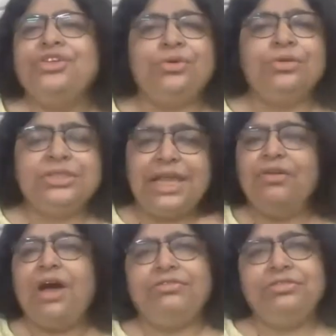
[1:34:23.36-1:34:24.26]
So then
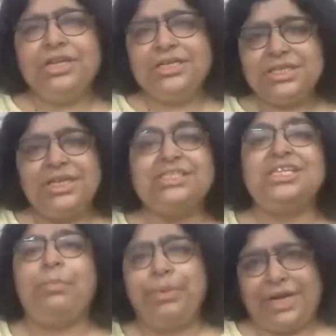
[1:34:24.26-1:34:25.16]
you have to literally
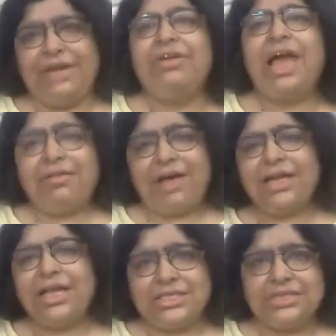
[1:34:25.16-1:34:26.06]
separate, and we have
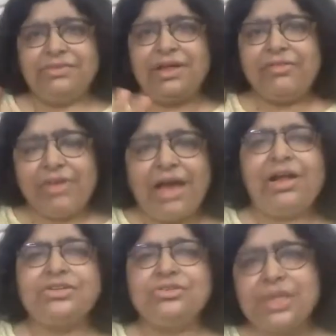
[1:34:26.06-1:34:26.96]
had cases where we have
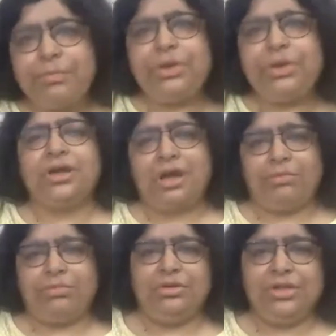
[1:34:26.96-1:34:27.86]
had to separate the
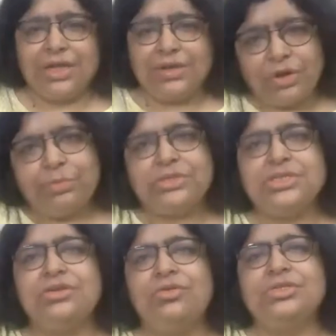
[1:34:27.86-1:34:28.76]
couple. Like one
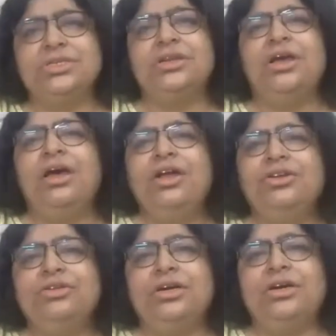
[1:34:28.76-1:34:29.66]
person goes
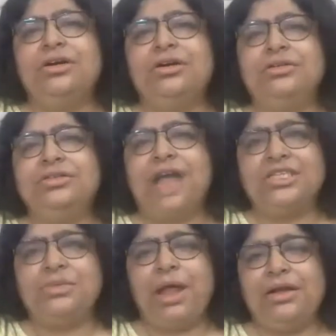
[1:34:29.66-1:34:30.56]
into the
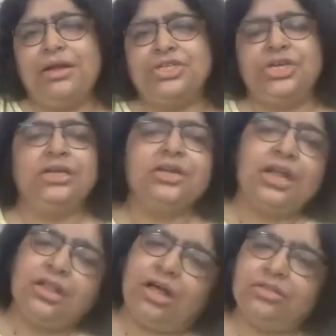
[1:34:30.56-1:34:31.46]
trans man run shelter,
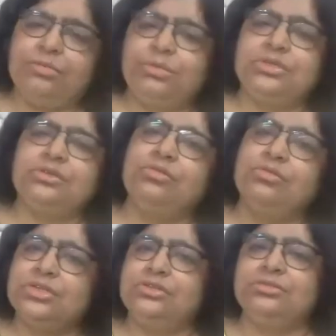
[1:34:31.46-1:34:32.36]
and the other person
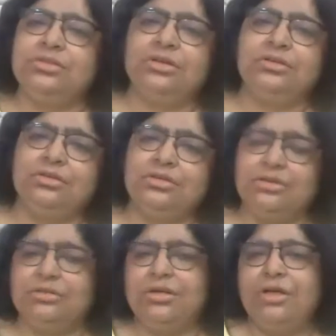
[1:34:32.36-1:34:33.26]
goes into the
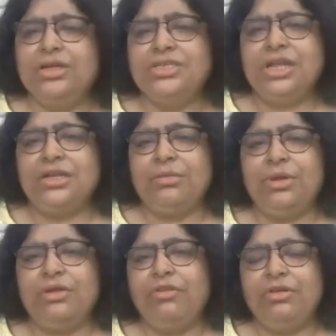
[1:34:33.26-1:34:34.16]
the shelter
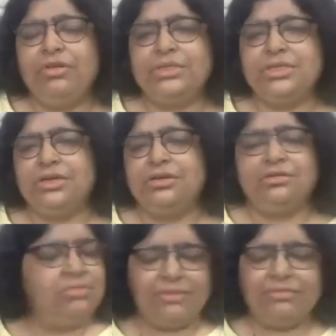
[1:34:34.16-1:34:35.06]
meant for domestic,
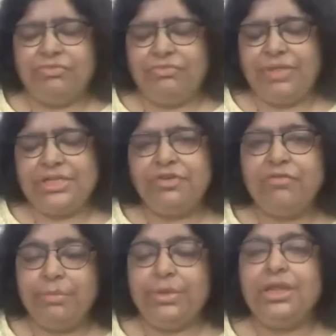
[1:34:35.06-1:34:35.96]
like wells for
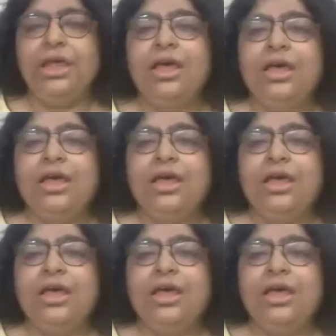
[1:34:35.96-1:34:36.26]
women.